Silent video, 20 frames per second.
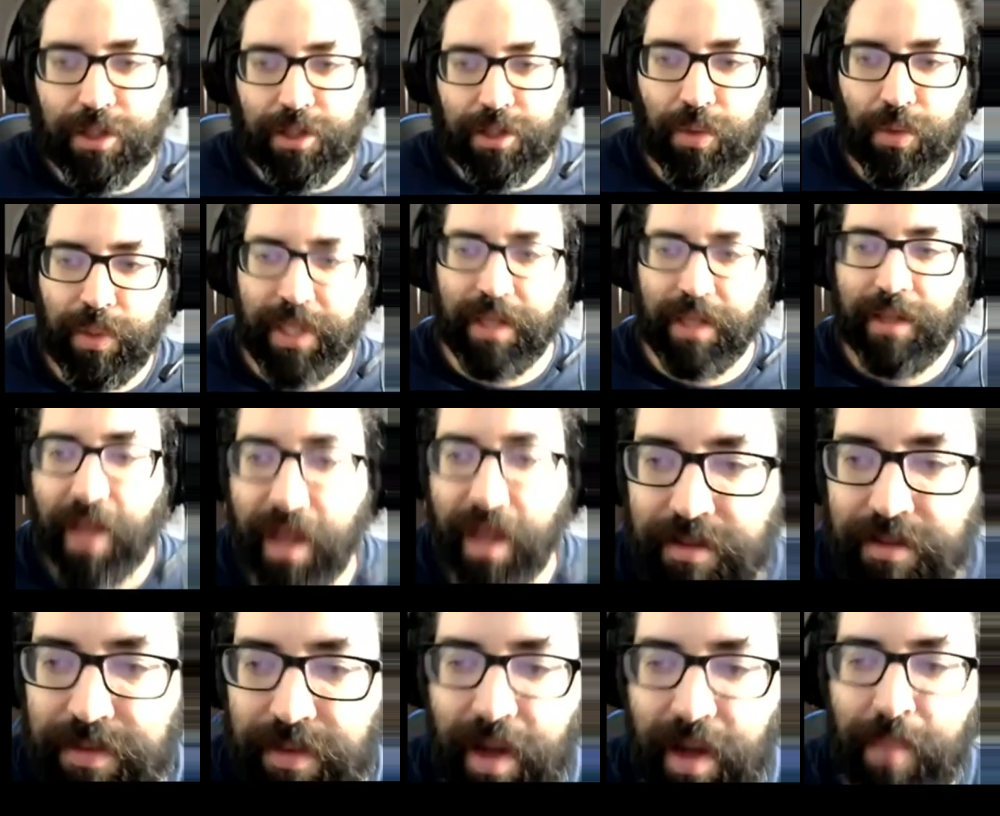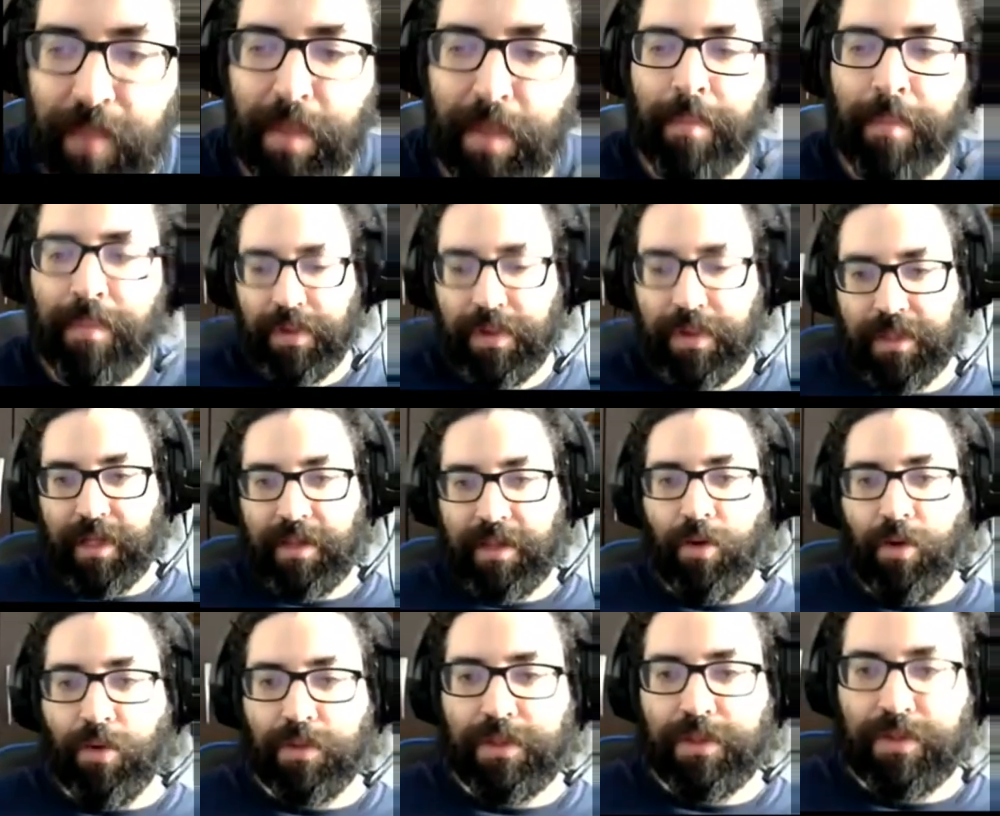So we can have a map
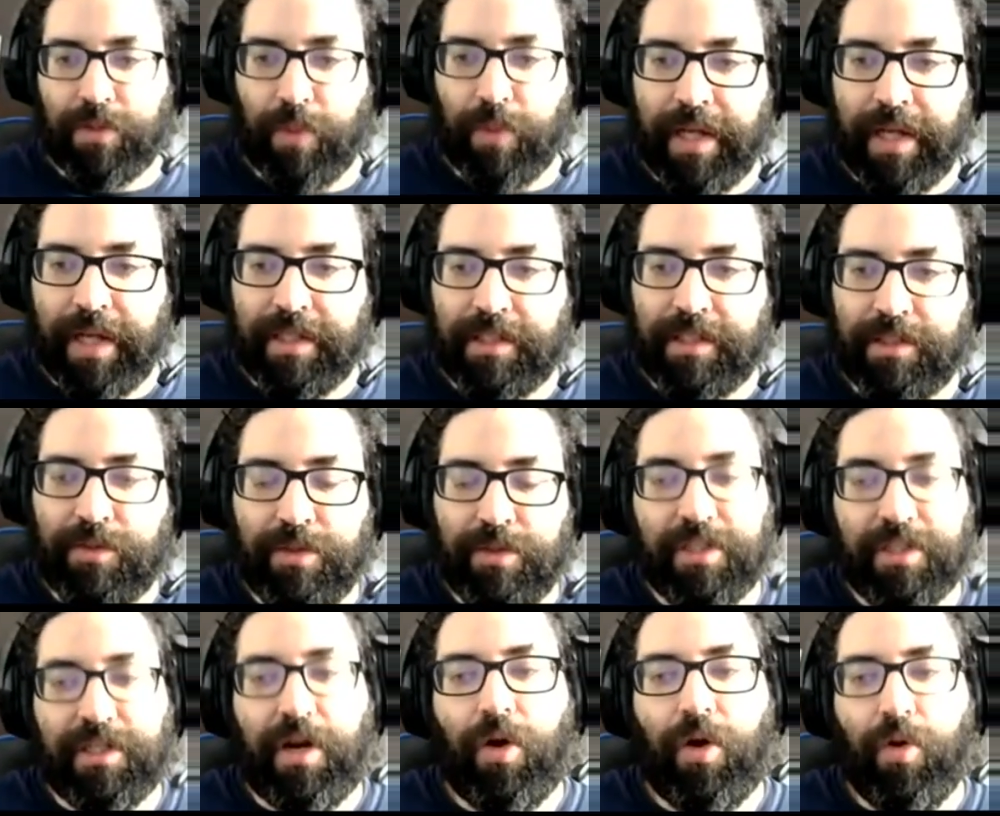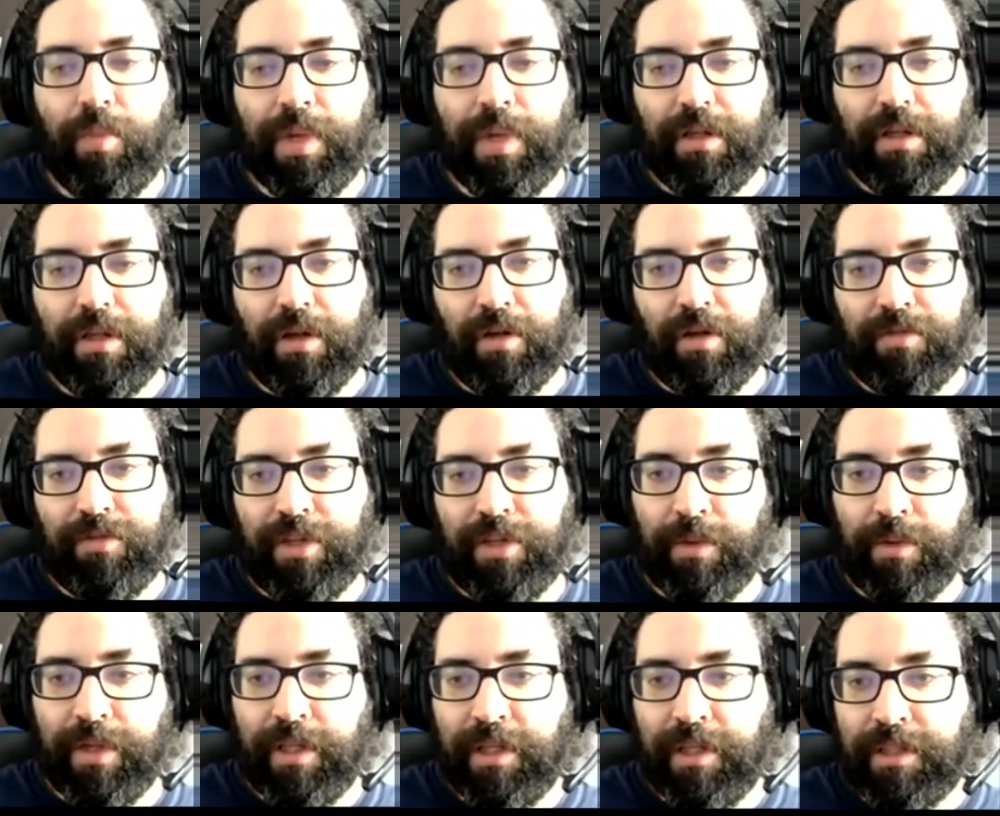that goes to S to the Jacobian of
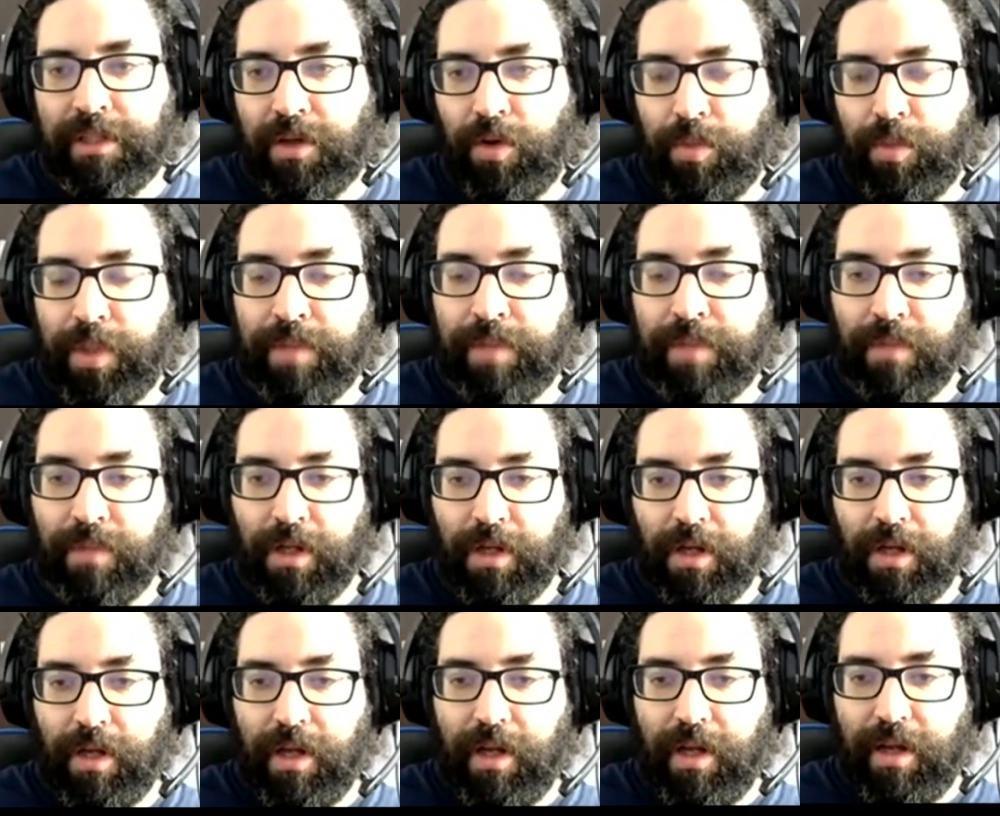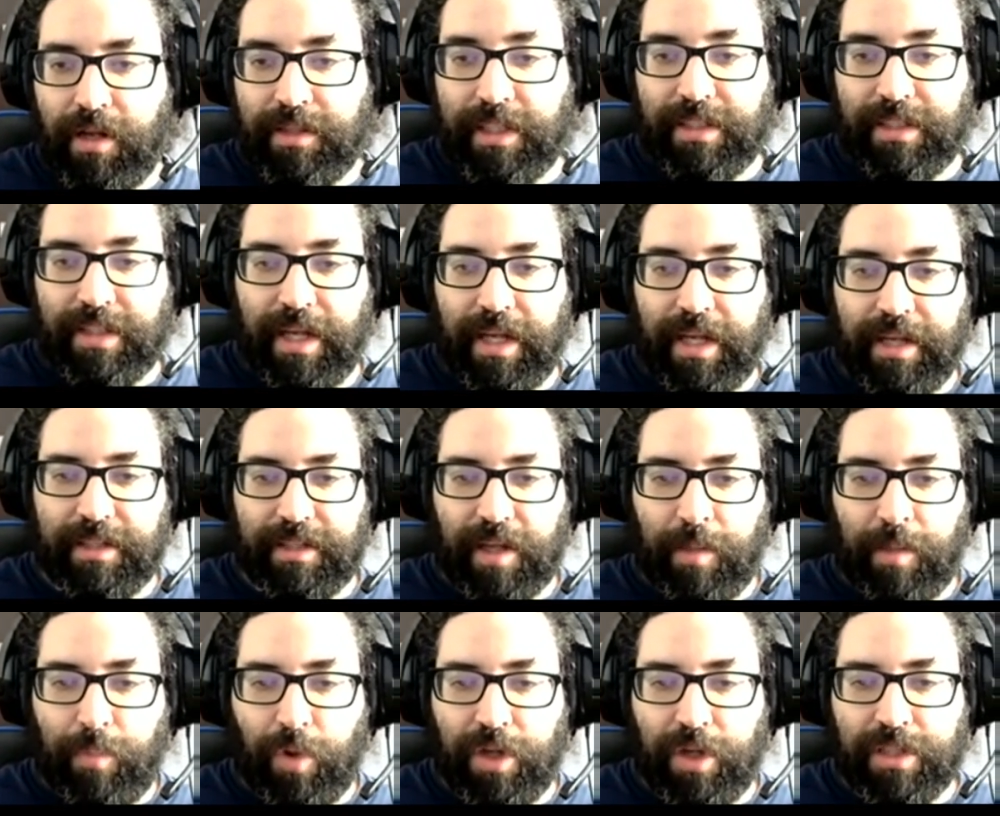degree D Jacobian that takes
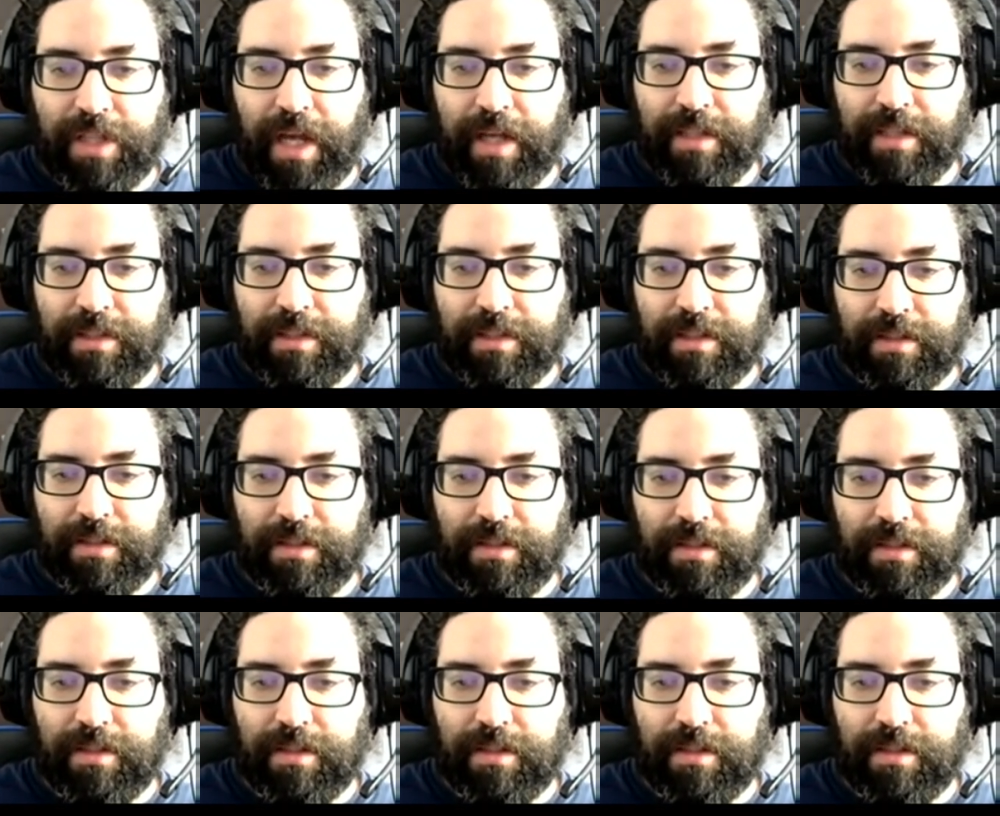a point S